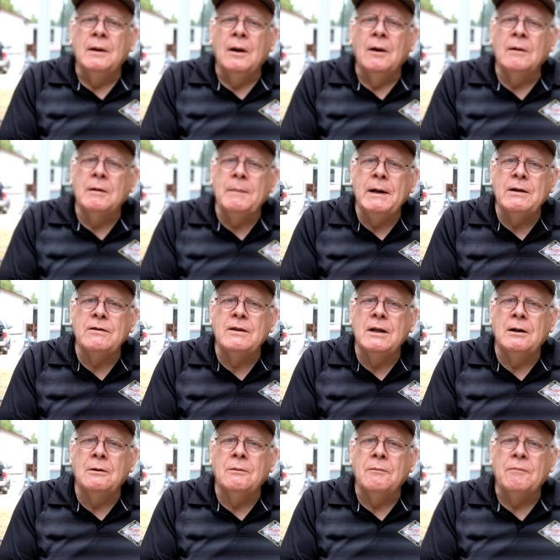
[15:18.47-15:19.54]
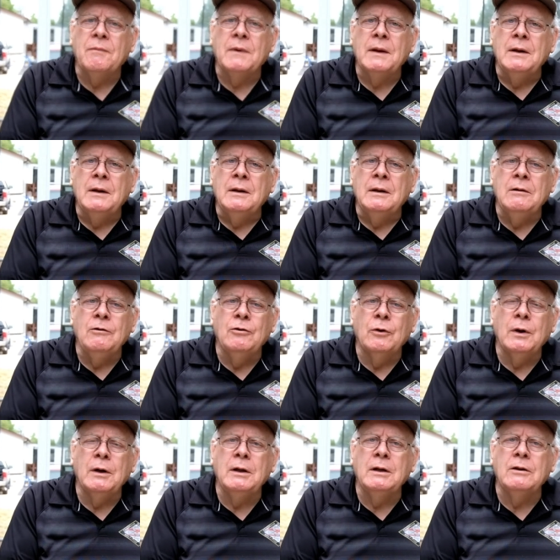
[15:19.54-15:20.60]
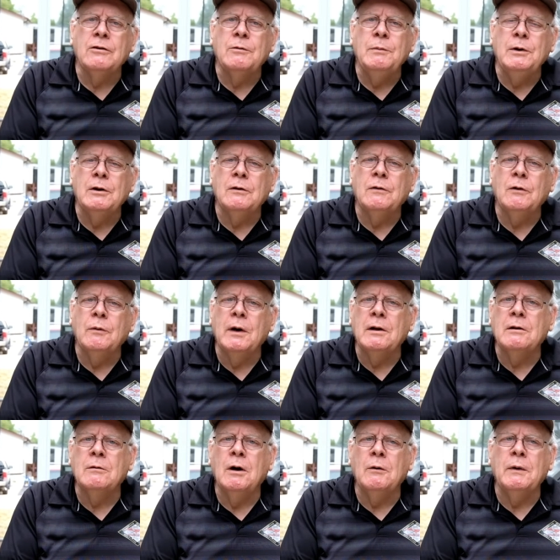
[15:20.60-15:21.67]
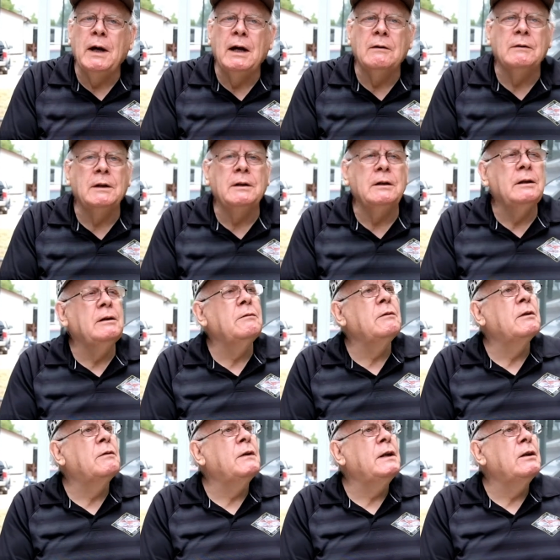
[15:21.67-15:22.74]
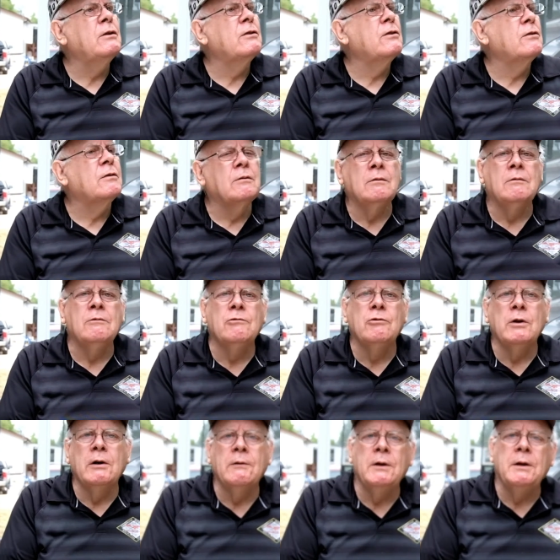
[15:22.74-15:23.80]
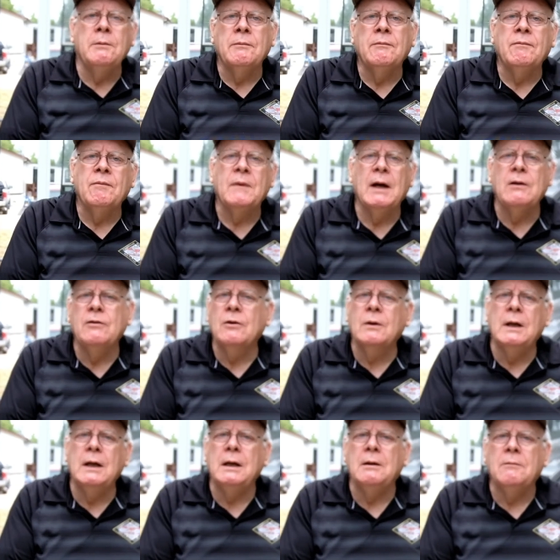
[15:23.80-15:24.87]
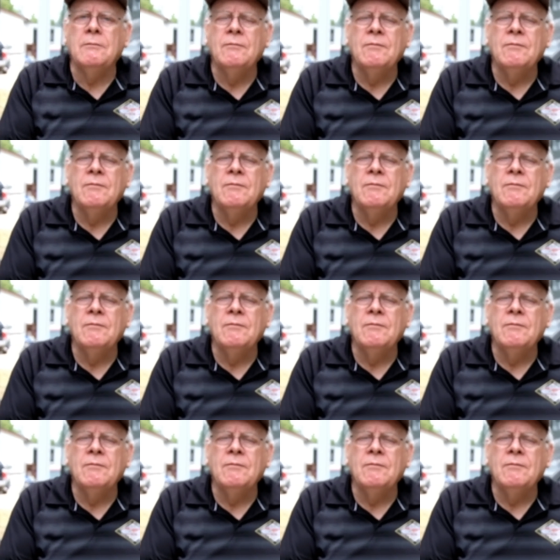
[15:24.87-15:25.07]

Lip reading: All the best now. Enjoy this beautiful weather while we have it, even if it is dreary. That's okay.